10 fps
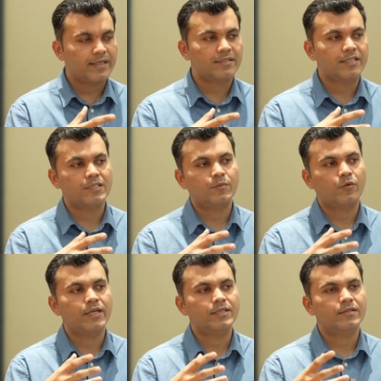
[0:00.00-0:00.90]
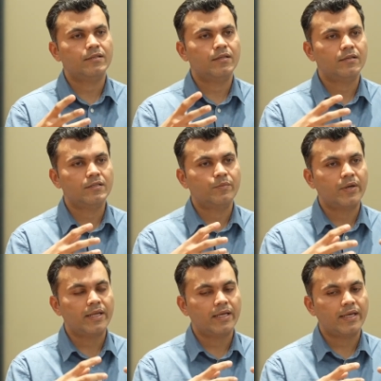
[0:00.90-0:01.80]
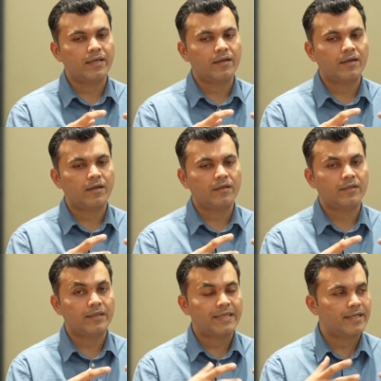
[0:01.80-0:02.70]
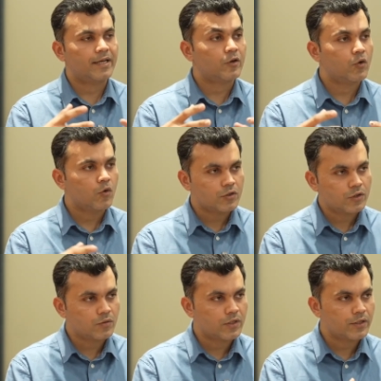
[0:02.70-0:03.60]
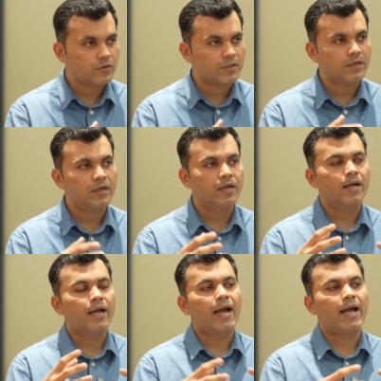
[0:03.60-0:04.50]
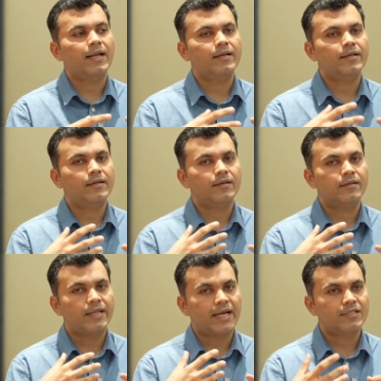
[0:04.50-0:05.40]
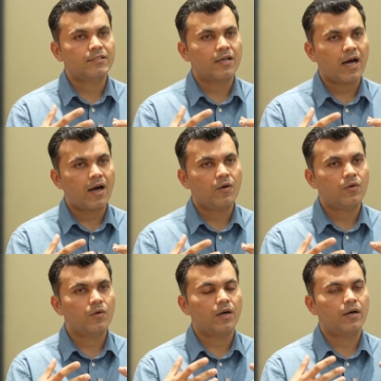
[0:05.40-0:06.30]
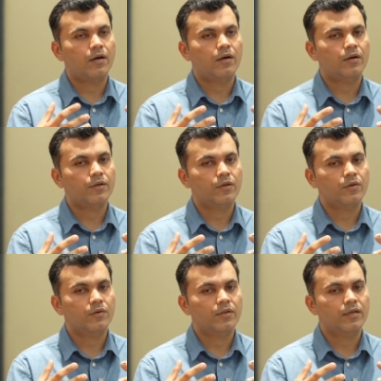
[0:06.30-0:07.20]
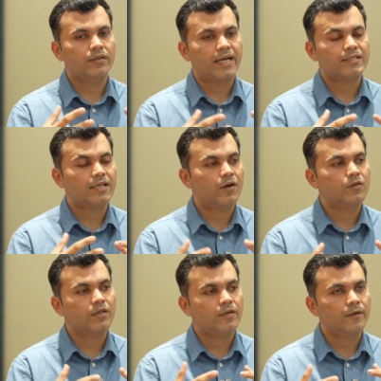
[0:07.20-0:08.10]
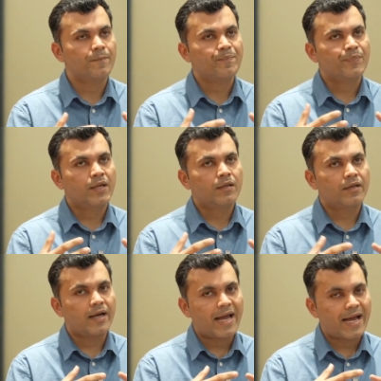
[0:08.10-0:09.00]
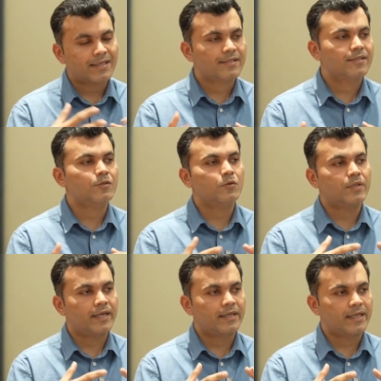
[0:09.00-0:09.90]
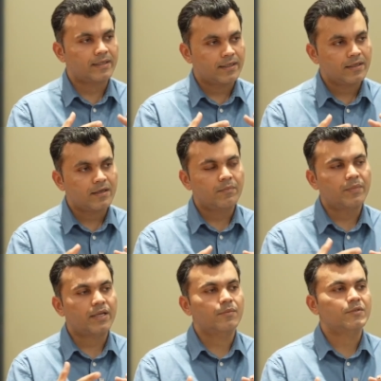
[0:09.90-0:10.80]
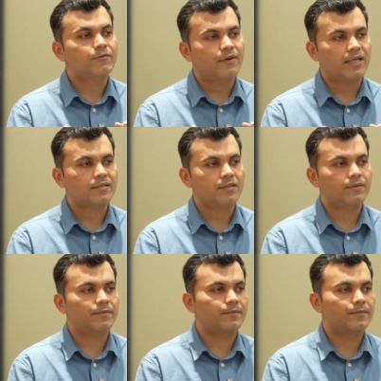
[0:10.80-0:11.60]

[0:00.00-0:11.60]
exchange points, thus mm-hmm. bringing uh, the data closer to the user, and uh, that's how uh, you know uh, that's how the the access to that data becomes faster.